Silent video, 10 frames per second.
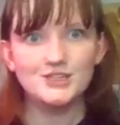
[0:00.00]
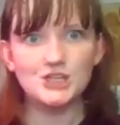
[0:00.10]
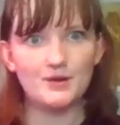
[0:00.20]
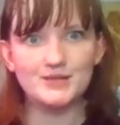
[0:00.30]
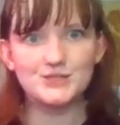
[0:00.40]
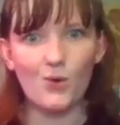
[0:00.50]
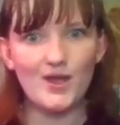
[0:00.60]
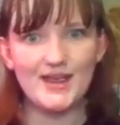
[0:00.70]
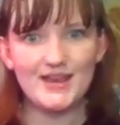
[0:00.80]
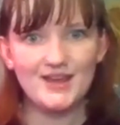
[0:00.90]
Share a
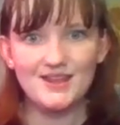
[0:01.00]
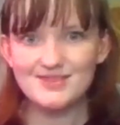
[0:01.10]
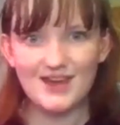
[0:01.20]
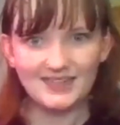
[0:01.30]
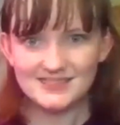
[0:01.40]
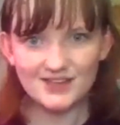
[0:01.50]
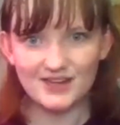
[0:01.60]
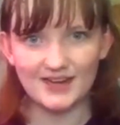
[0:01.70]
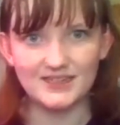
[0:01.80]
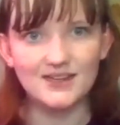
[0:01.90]
toy. That's a
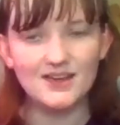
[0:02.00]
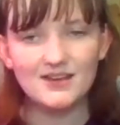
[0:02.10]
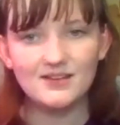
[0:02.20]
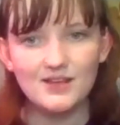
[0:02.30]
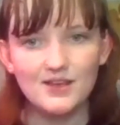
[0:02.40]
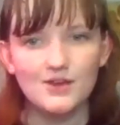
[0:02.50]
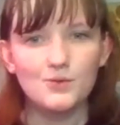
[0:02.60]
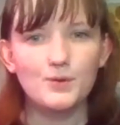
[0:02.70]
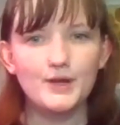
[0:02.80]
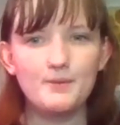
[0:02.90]
good idea.
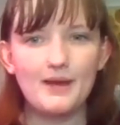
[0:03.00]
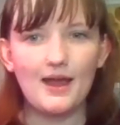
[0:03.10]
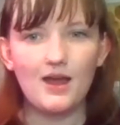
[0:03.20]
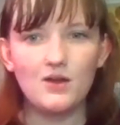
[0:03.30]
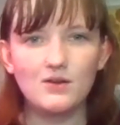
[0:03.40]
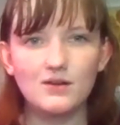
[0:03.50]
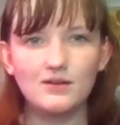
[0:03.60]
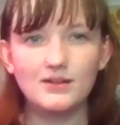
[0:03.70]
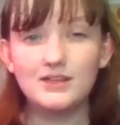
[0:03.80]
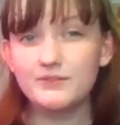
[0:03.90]
What about
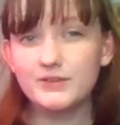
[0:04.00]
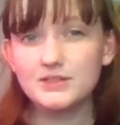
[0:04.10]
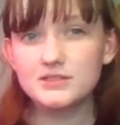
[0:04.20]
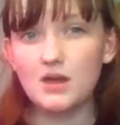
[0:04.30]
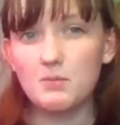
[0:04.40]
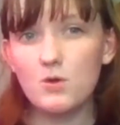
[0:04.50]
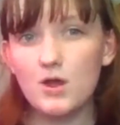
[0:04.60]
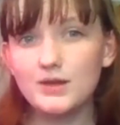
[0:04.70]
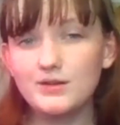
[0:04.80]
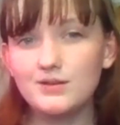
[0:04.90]
giving
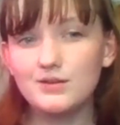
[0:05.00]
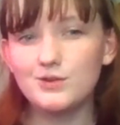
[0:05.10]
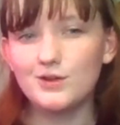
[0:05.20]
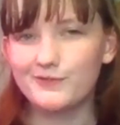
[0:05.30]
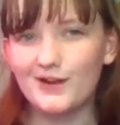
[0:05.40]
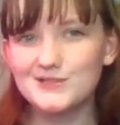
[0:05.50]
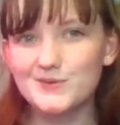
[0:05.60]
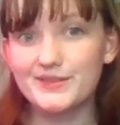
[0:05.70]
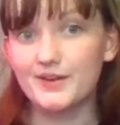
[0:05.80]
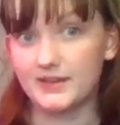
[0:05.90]
someone you're friends
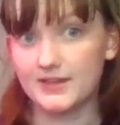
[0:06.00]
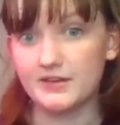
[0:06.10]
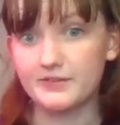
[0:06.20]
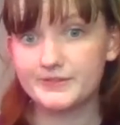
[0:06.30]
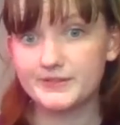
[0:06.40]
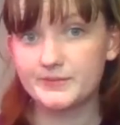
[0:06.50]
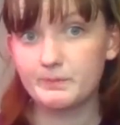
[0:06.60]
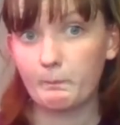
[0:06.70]
with a gift?